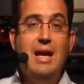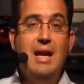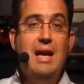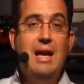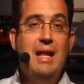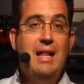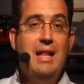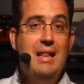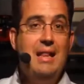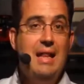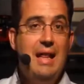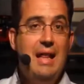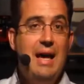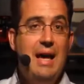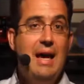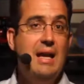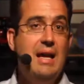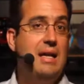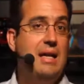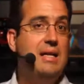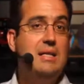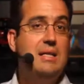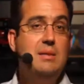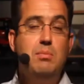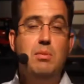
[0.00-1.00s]
and
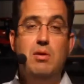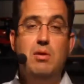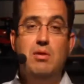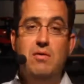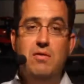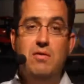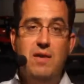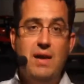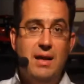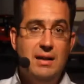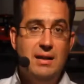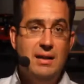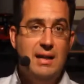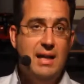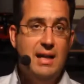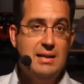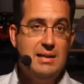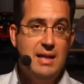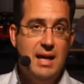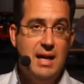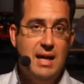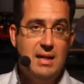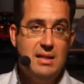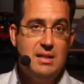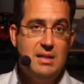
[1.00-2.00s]
that is perfect.
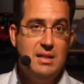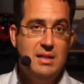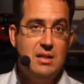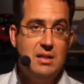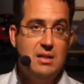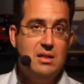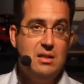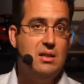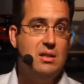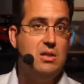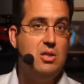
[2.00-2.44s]
That's excellent.